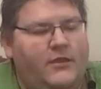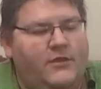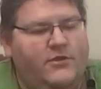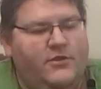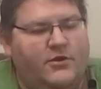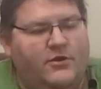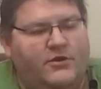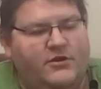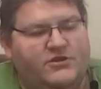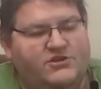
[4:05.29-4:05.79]

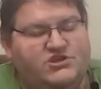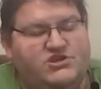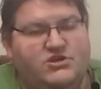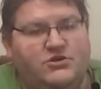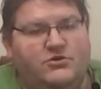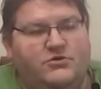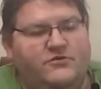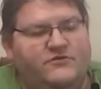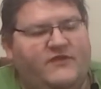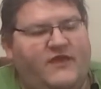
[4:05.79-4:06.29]
You're going to
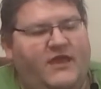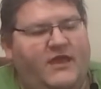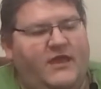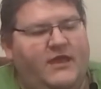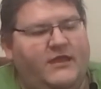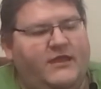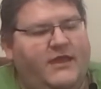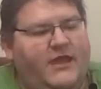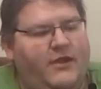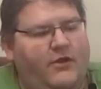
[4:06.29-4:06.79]
choose
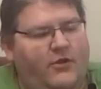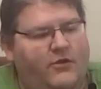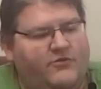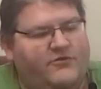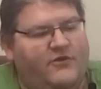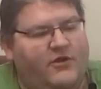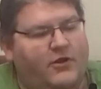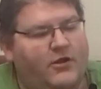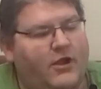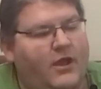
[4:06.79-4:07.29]
a
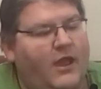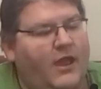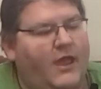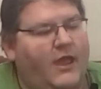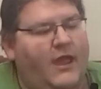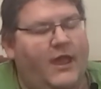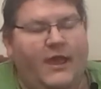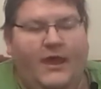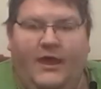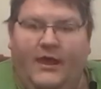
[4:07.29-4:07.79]
character,
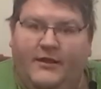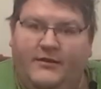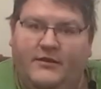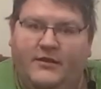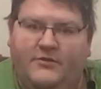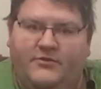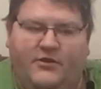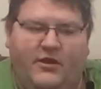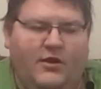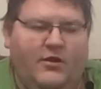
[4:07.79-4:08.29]

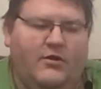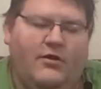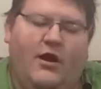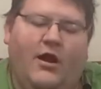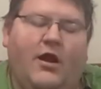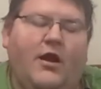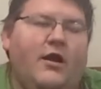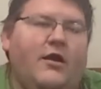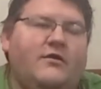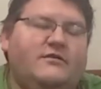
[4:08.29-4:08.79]
and there
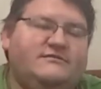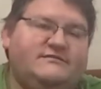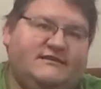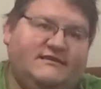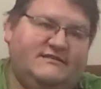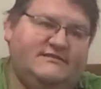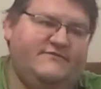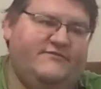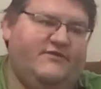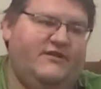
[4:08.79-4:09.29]
are
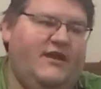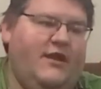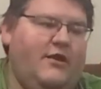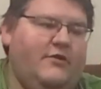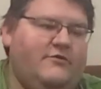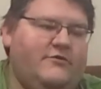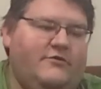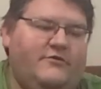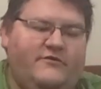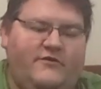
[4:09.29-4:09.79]
6 different
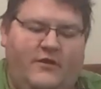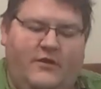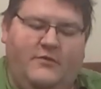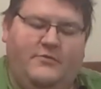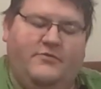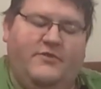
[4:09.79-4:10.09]
characters.